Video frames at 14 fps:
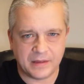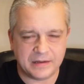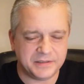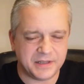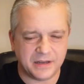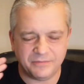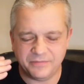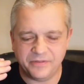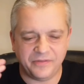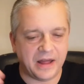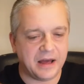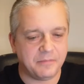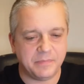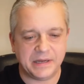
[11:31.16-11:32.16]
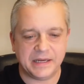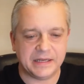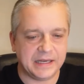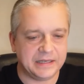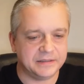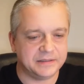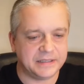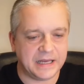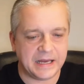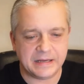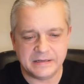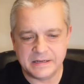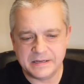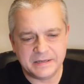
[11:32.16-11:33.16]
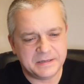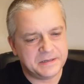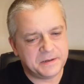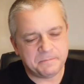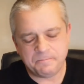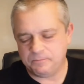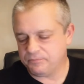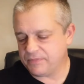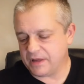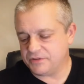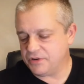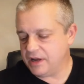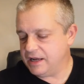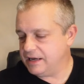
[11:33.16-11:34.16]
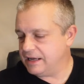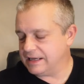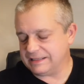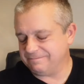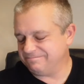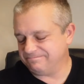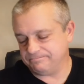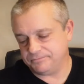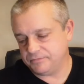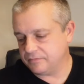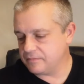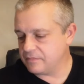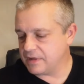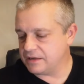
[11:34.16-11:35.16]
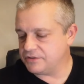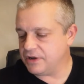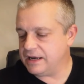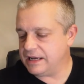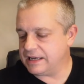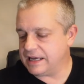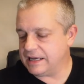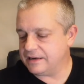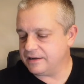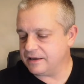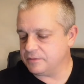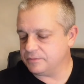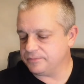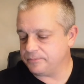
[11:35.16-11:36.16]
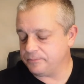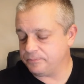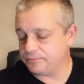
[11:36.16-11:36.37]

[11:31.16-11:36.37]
There's that flat bit again. Yeah. Trying it again, but